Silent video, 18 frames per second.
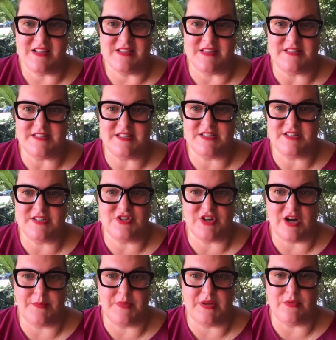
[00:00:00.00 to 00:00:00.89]
This is a
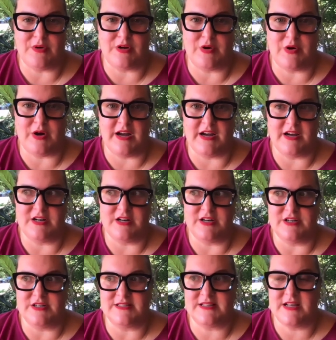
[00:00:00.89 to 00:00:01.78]
job that
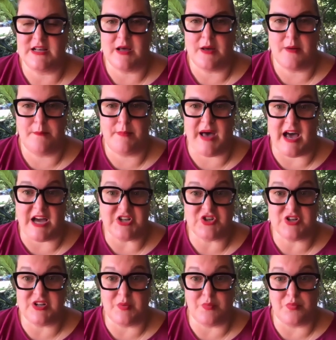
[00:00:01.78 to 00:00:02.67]
requires
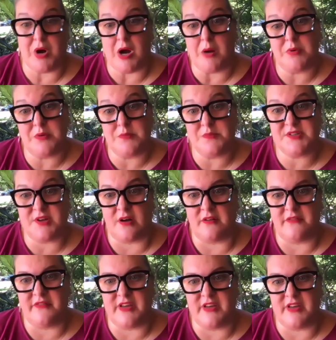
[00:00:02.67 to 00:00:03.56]
passion and problem
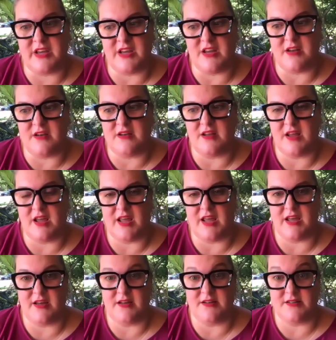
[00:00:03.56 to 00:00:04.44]
solving
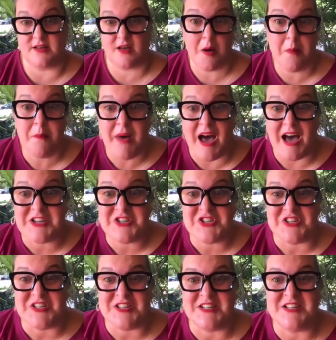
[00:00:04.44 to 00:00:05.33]
and
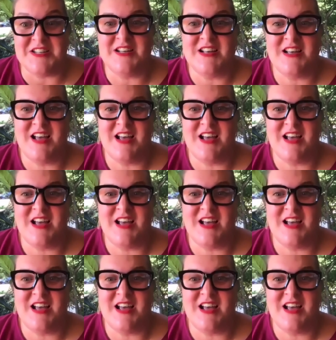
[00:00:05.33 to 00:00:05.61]
compassion.